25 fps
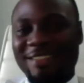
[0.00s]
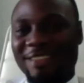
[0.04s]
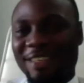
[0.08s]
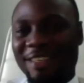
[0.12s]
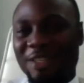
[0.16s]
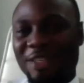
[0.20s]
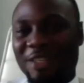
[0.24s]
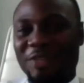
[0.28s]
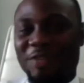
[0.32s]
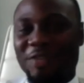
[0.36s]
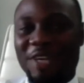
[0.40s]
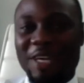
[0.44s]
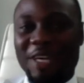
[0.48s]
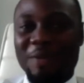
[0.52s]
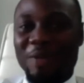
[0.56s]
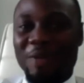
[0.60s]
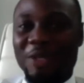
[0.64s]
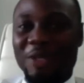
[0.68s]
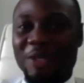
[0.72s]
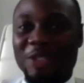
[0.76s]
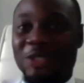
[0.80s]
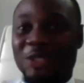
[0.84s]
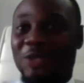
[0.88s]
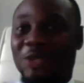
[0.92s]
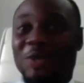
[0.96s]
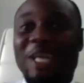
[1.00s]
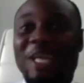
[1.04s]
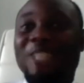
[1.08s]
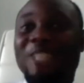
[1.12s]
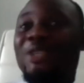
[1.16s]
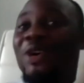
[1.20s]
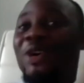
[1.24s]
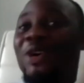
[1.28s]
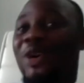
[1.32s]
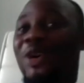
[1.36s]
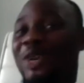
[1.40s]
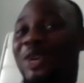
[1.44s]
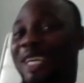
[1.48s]
Thank you very much. You
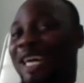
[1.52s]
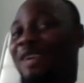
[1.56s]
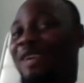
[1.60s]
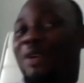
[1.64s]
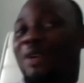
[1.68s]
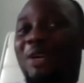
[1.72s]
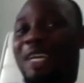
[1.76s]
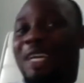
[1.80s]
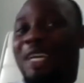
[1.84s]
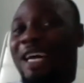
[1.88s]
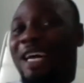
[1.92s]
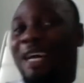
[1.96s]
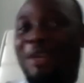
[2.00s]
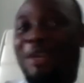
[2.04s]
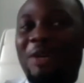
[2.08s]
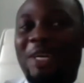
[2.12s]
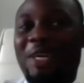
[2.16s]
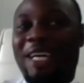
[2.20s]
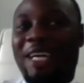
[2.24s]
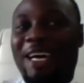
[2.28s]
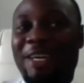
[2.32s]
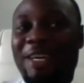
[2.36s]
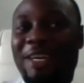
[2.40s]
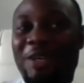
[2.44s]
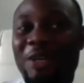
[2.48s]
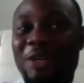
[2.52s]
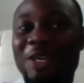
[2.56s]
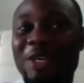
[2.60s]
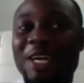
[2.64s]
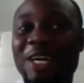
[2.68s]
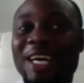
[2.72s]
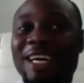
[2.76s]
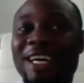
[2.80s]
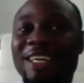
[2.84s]
went on and on and on and on.